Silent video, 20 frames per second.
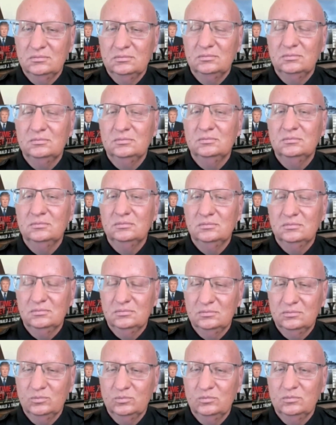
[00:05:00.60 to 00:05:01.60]

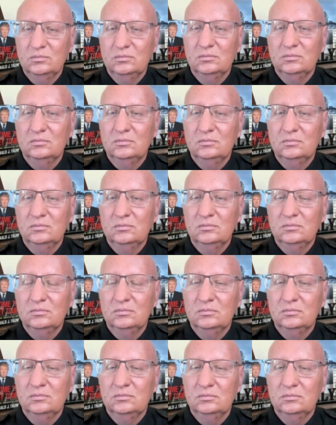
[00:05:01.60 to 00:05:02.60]

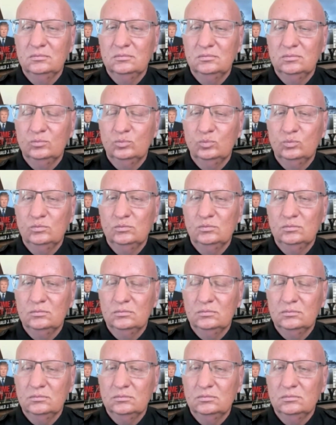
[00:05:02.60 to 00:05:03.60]

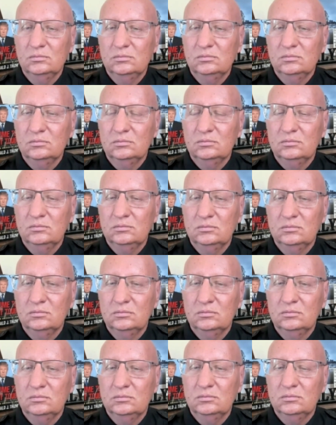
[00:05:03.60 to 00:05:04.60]

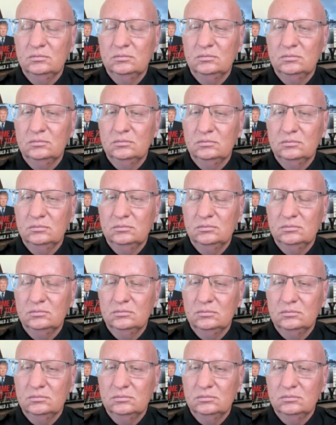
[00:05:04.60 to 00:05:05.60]

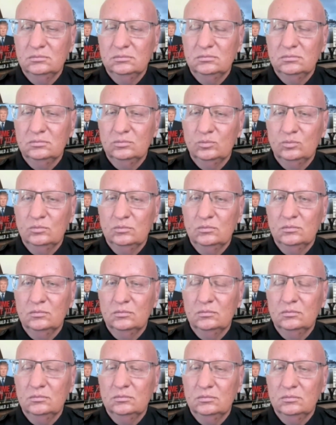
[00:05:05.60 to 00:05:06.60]

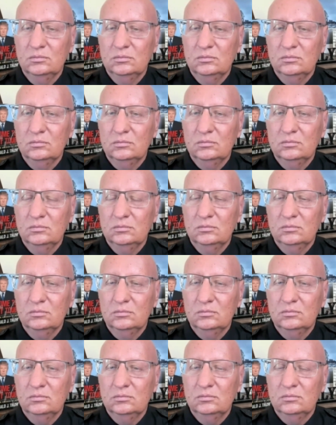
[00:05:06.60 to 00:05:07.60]

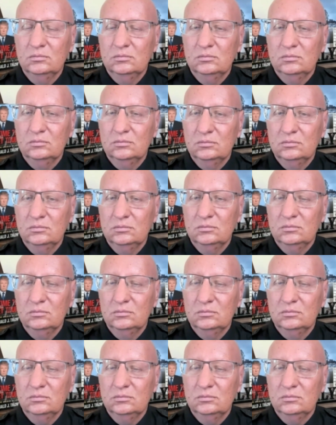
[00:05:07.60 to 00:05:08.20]
No words are spoken by the person on screen.